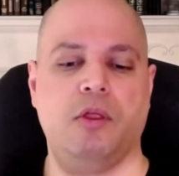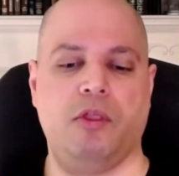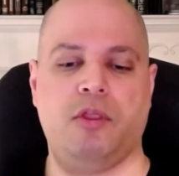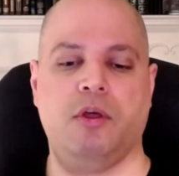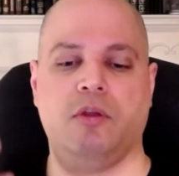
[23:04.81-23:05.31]

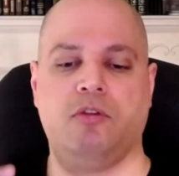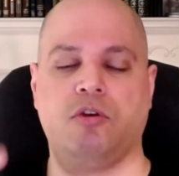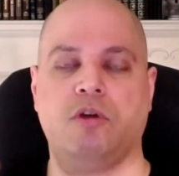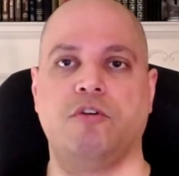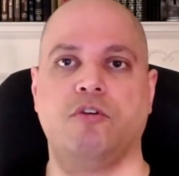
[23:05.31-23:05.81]
The
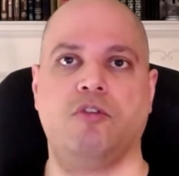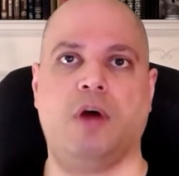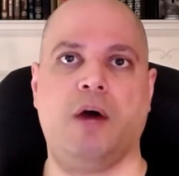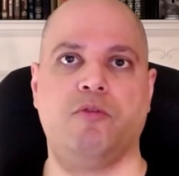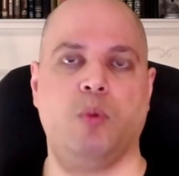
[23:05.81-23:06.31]
server
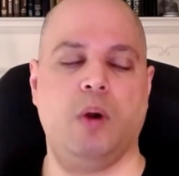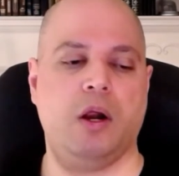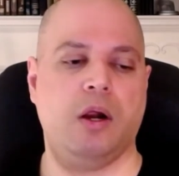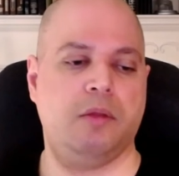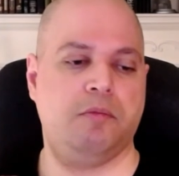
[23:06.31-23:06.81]

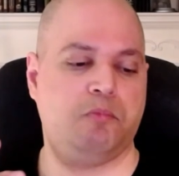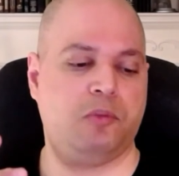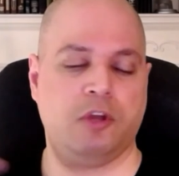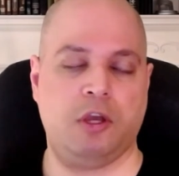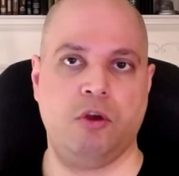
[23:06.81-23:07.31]
software,
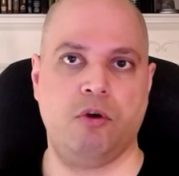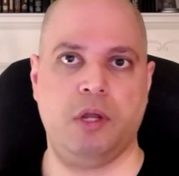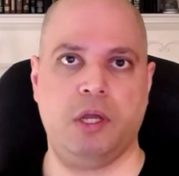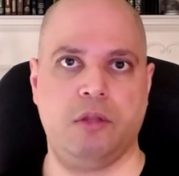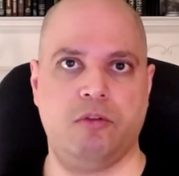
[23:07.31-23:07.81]
security
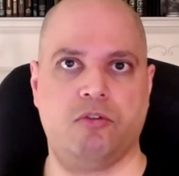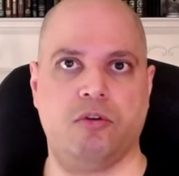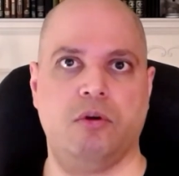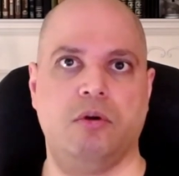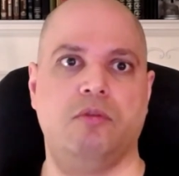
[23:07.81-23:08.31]

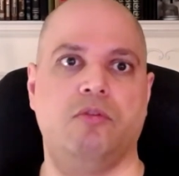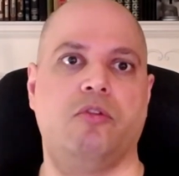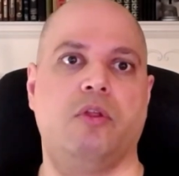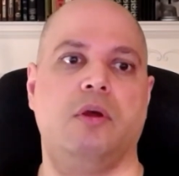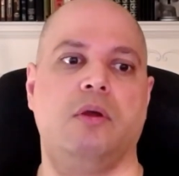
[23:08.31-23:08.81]
concerns,
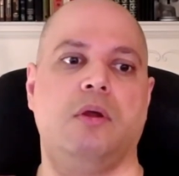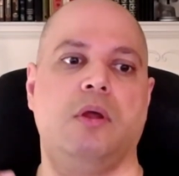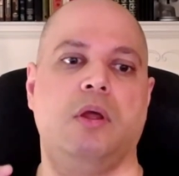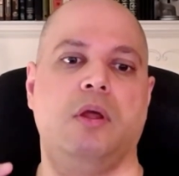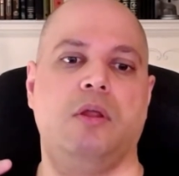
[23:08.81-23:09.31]

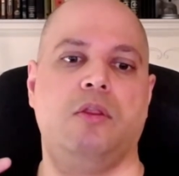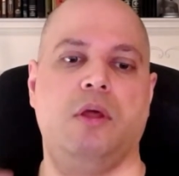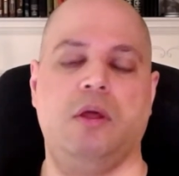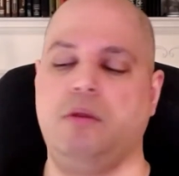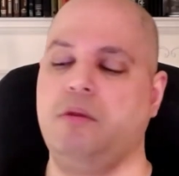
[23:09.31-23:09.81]

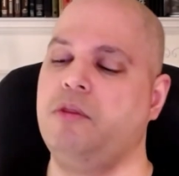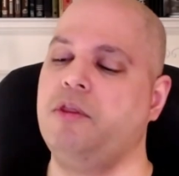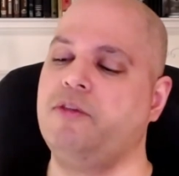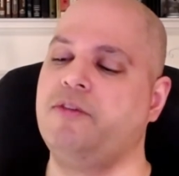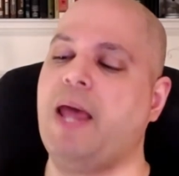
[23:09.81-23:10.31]
the
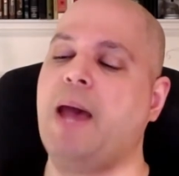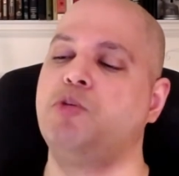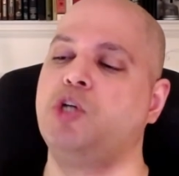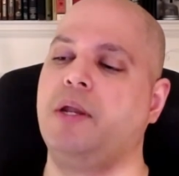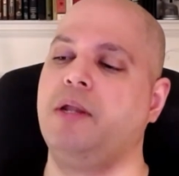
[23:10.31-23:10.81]

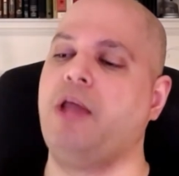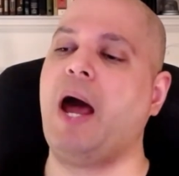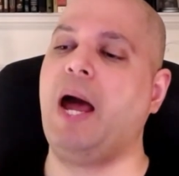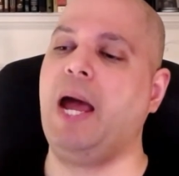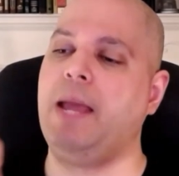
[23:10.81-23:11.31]
snapshot in
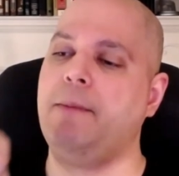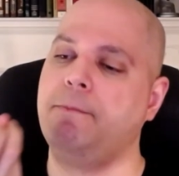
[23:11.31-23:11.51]
time,